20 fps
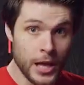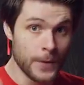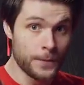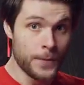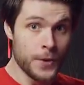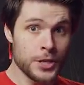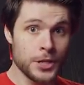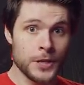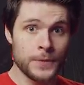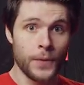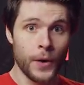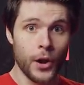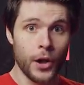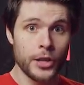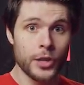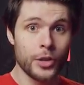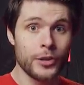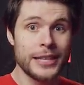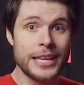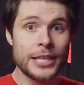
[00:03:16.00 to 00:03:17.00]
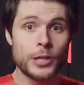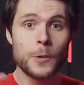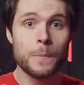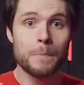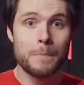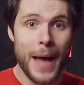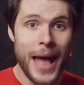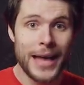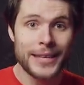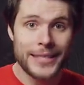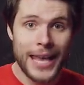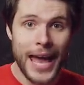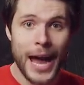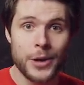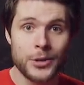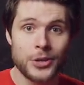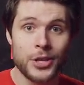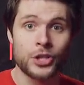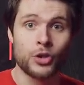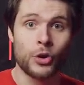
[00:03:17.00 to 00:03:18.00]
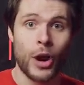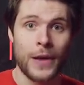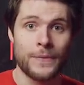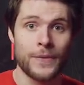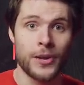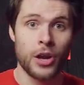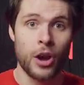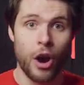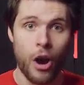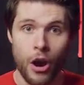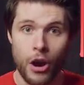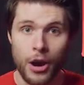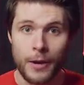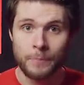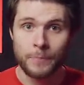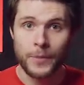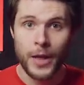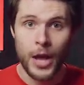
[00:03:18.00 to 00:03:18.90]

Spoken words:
Now, first of all, you'll need to mask out the driving car.